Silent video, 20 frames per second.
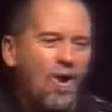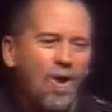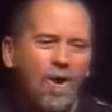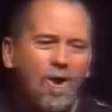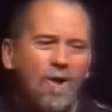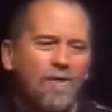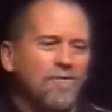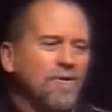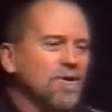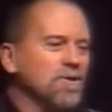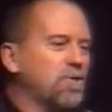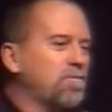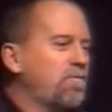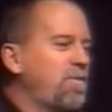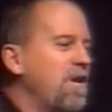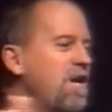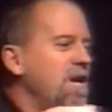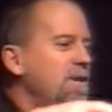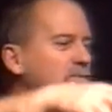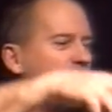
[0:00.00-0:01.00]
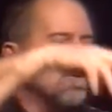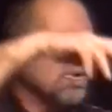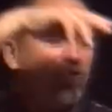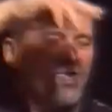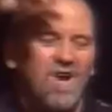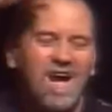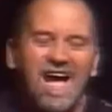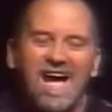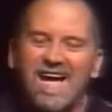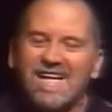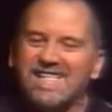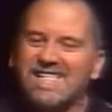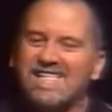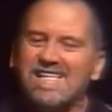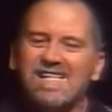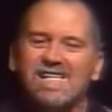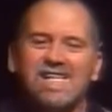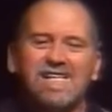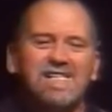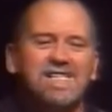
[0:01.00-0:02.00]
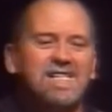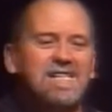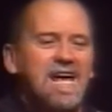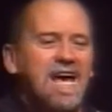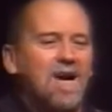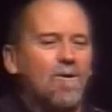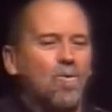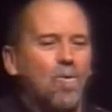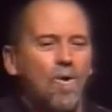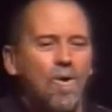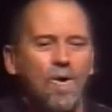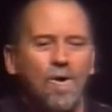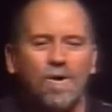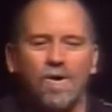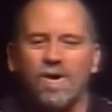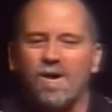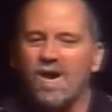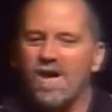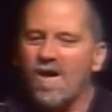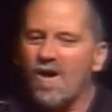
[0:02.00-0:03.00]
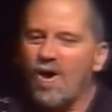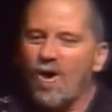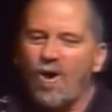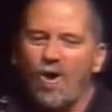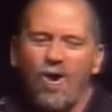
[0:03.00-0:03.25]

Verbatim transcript: all those people trying to get into that water,